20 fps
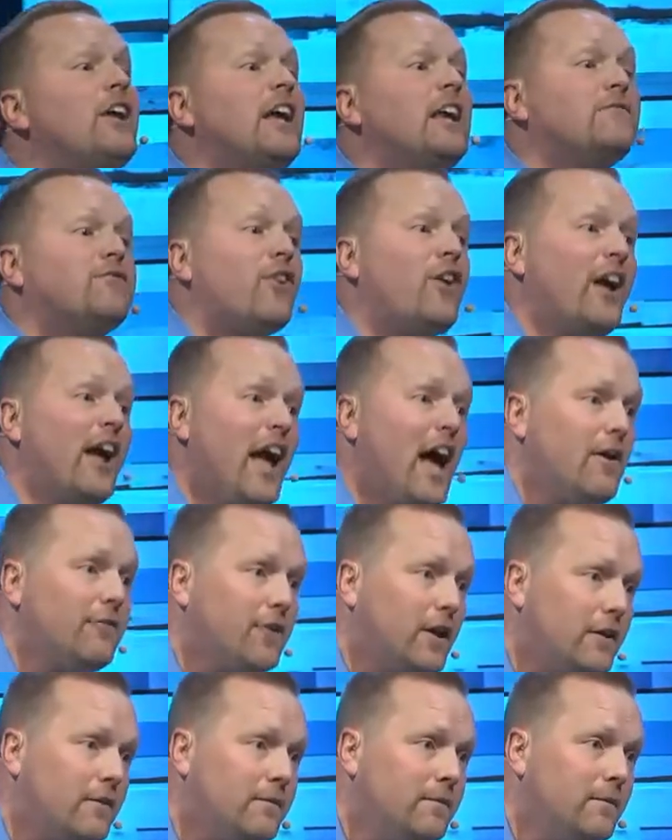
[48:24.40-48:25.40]
for
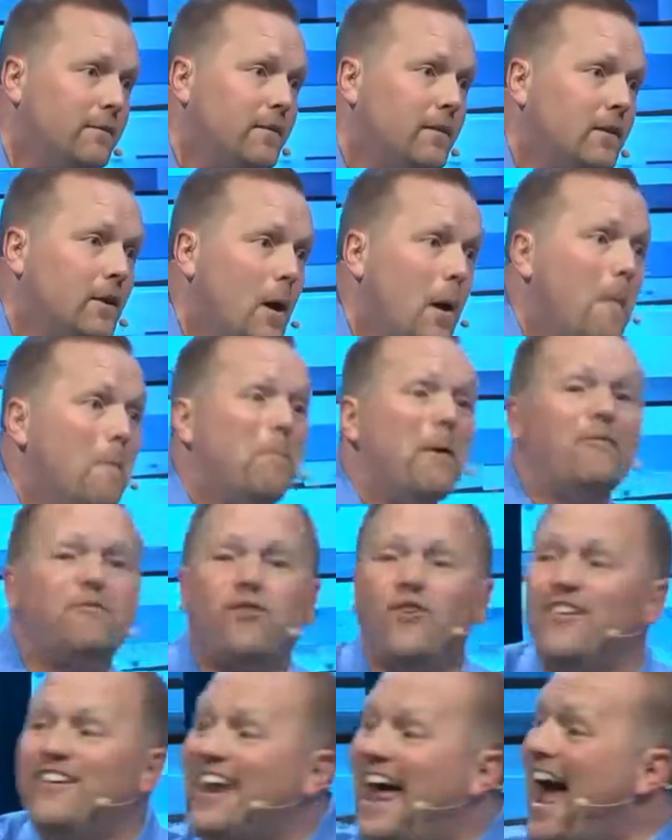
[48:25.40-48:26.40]
heaven, but
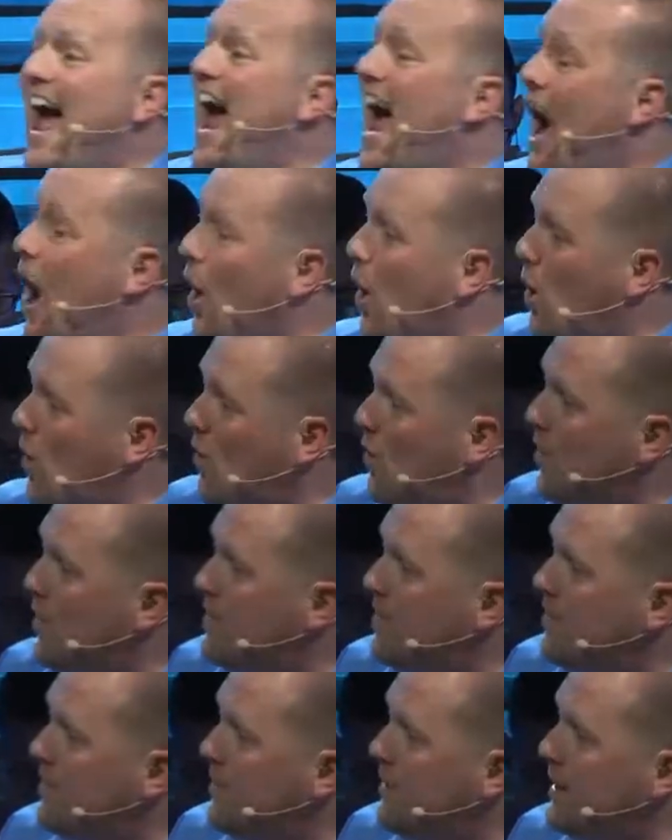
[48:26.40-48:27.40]
for now.
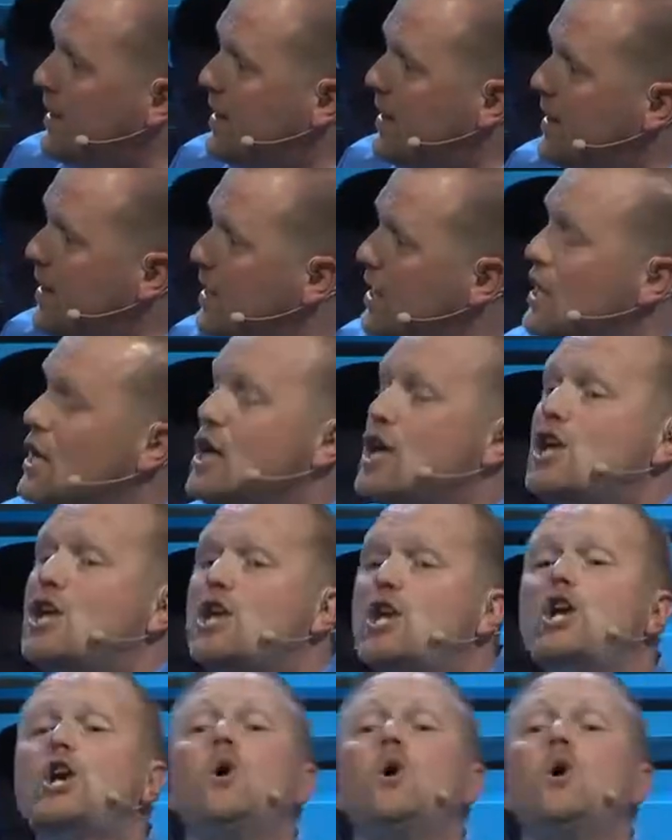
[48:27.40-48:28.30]
You